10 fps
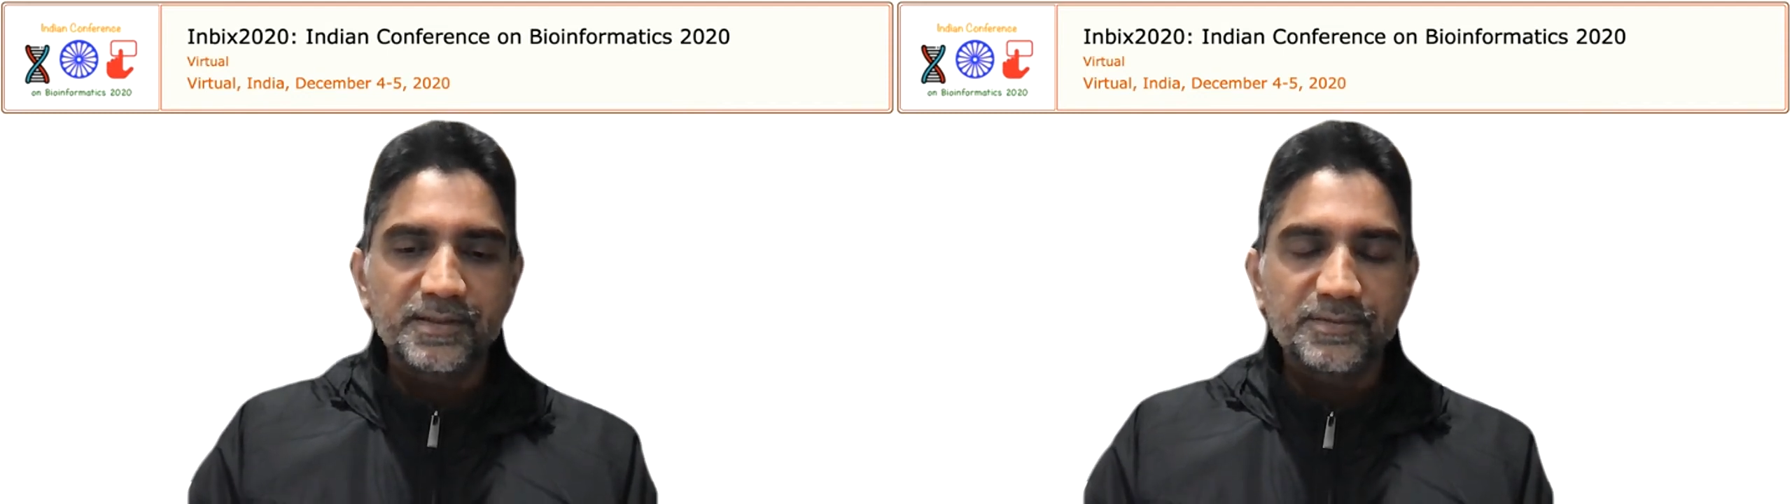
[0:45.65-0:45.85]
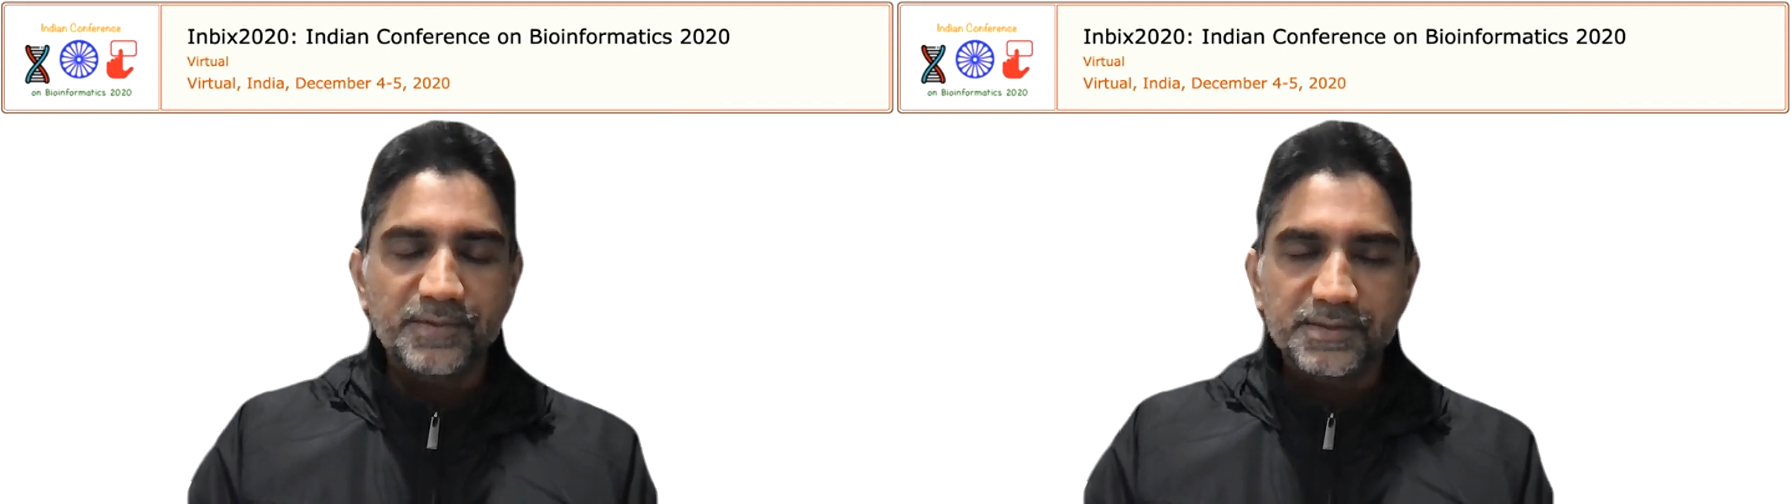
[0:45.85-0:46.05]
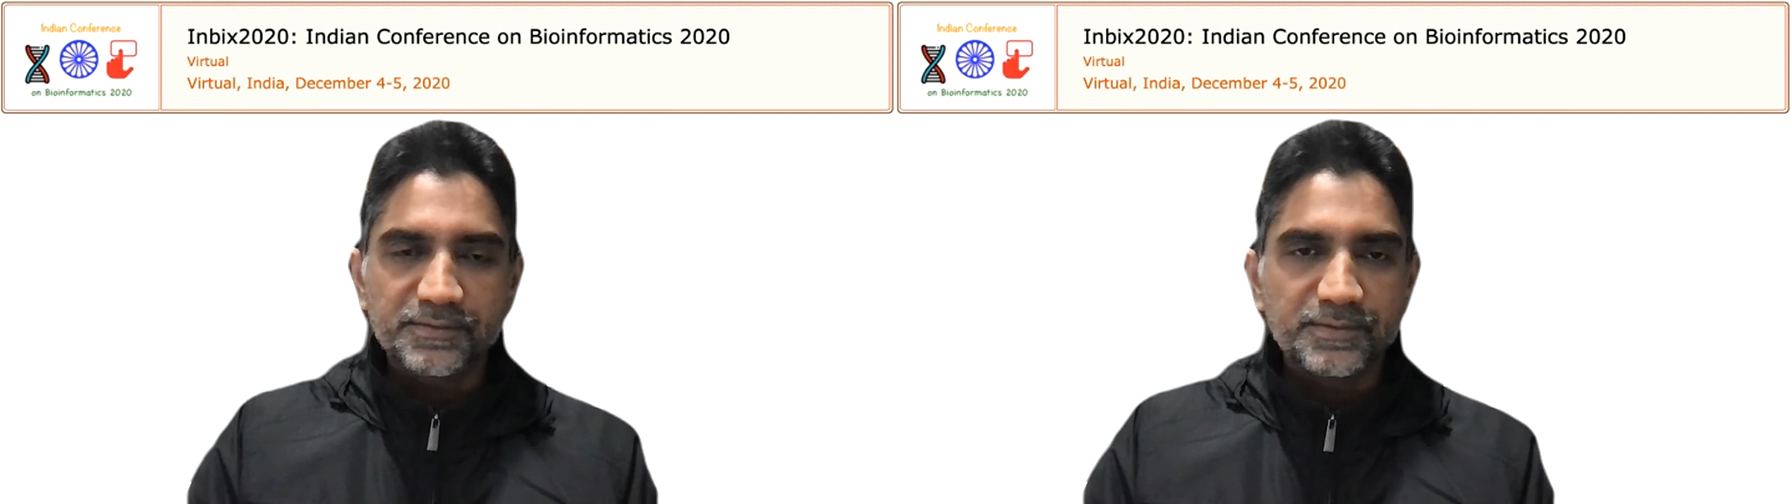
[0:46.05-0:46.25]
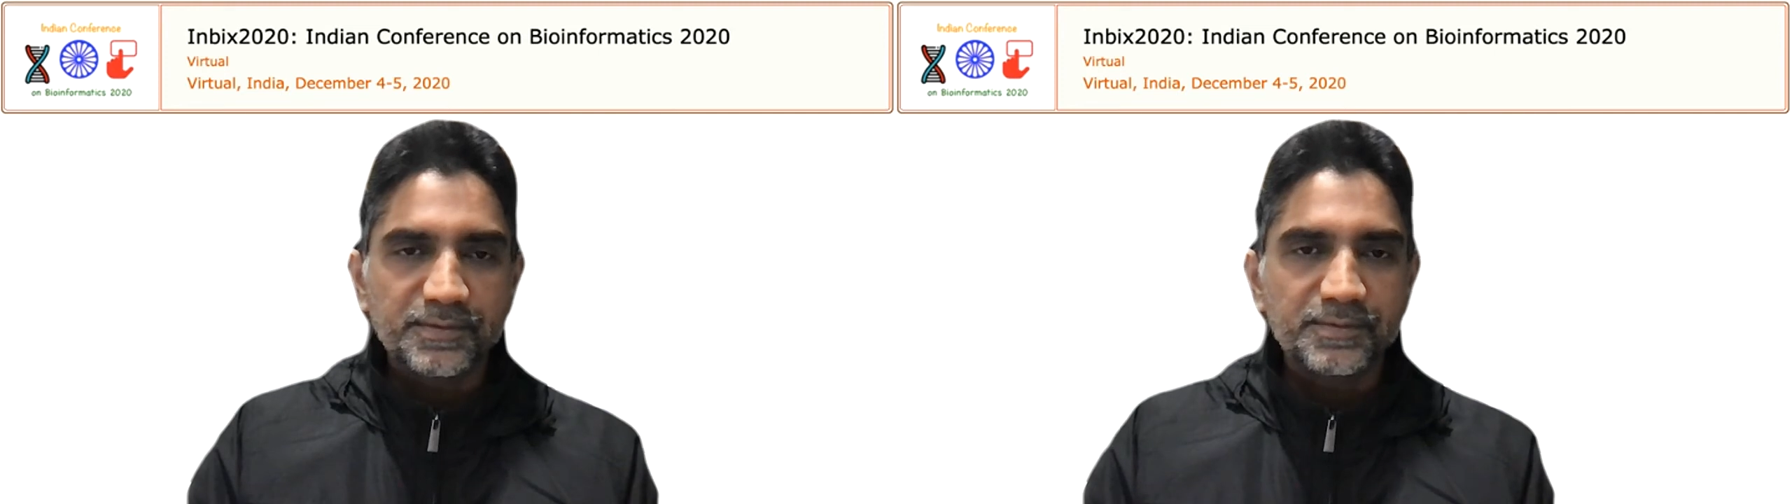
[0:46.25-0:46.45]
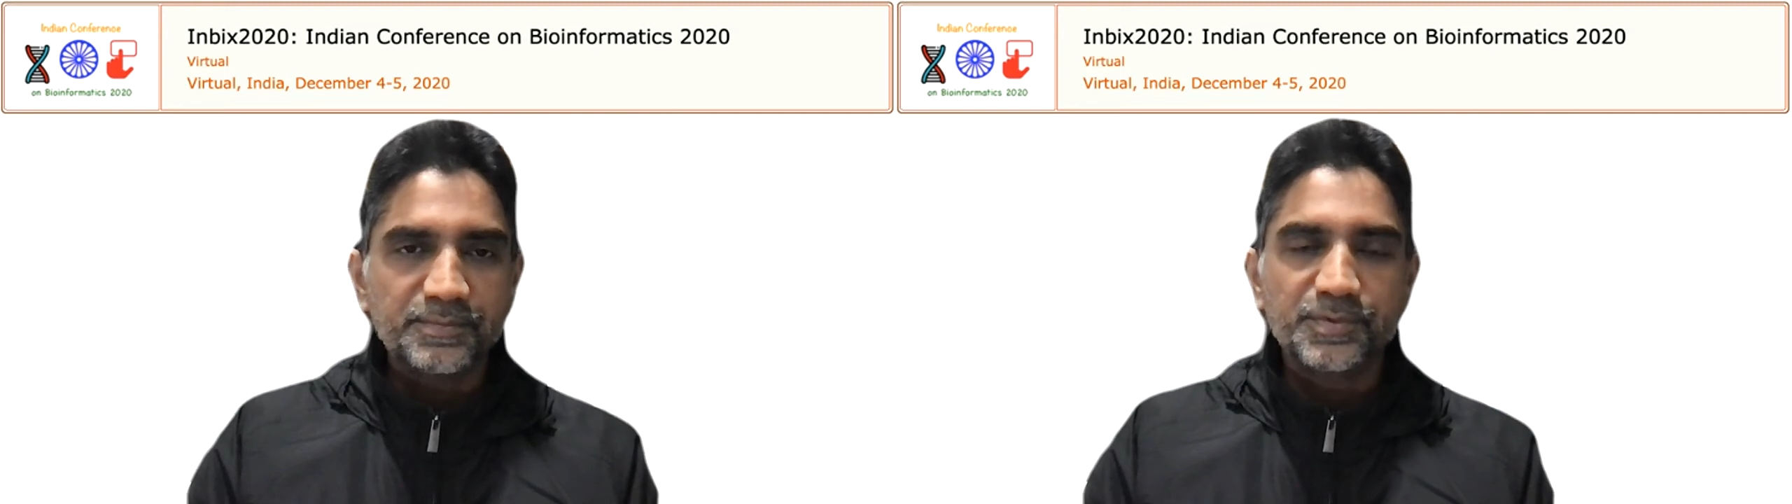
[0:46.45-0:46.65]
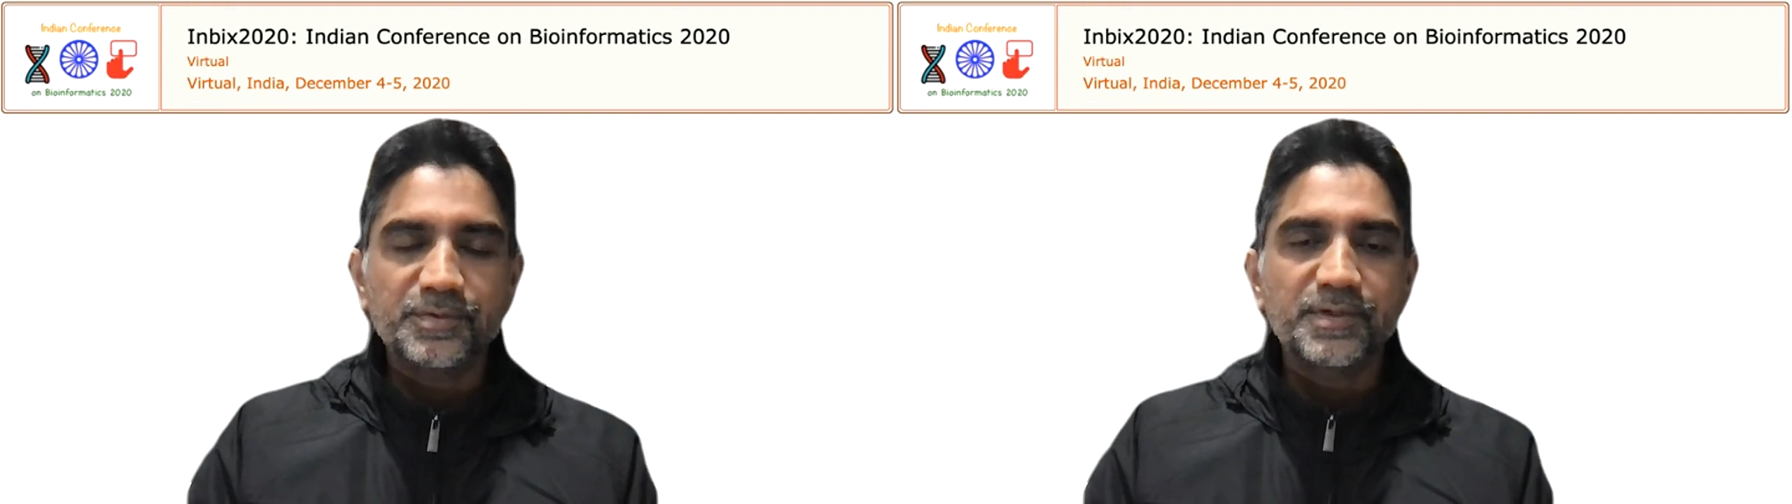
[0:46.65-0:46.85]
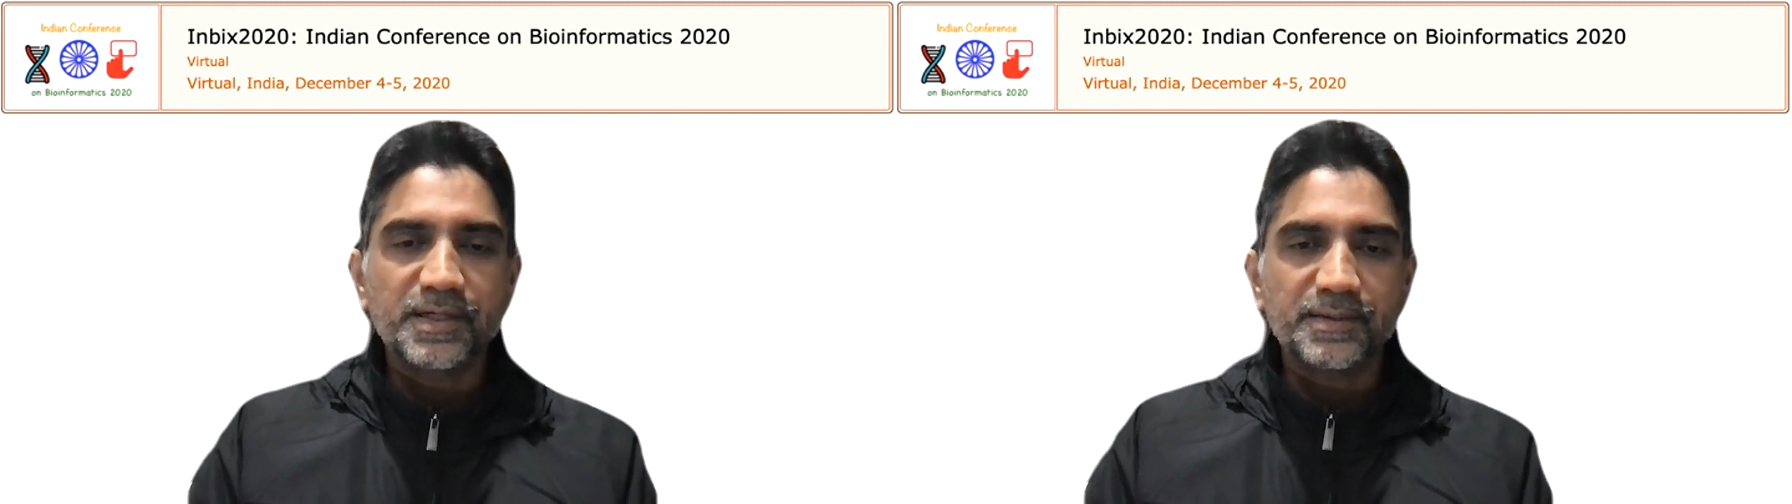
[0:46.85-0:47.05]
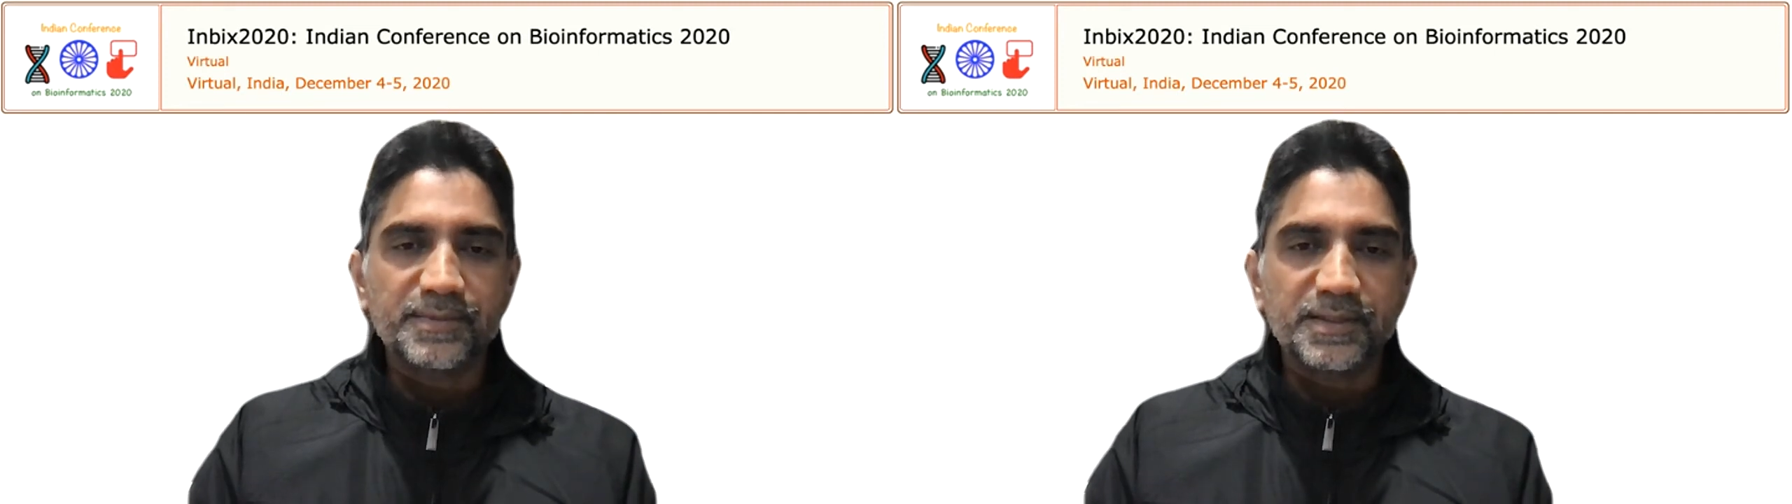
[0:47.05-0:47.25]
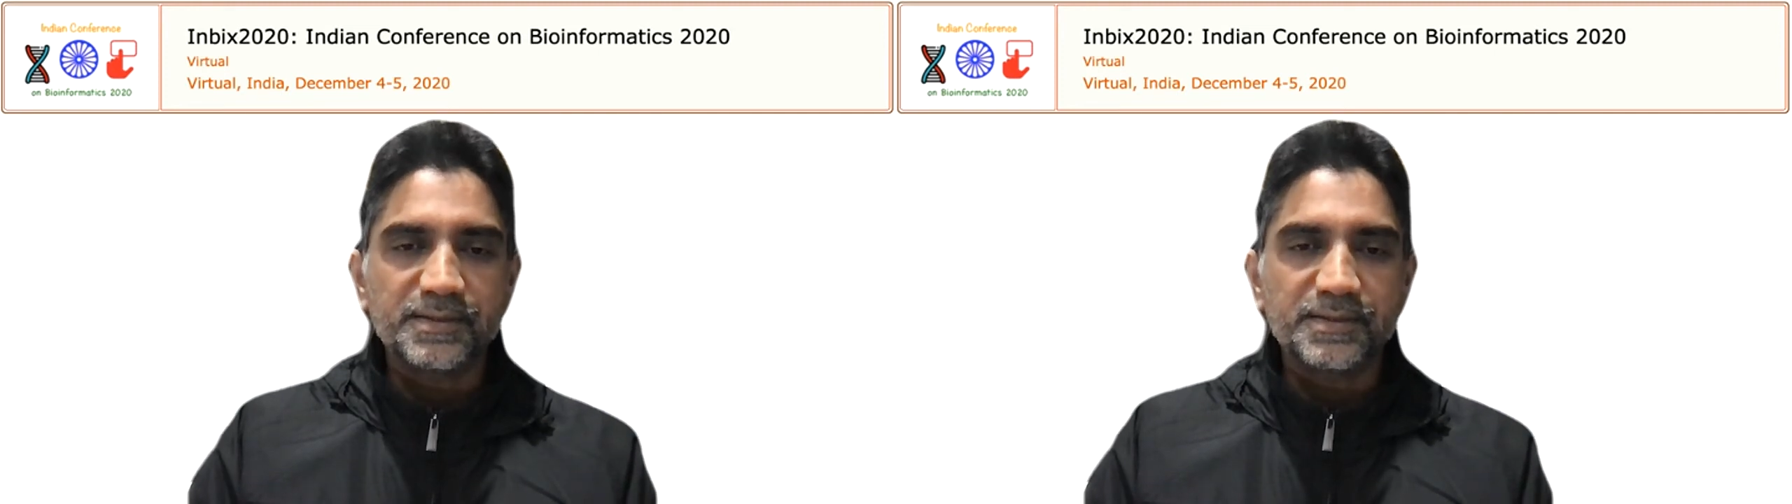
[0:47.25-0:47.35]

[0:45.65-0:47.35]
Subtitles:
the wonderful program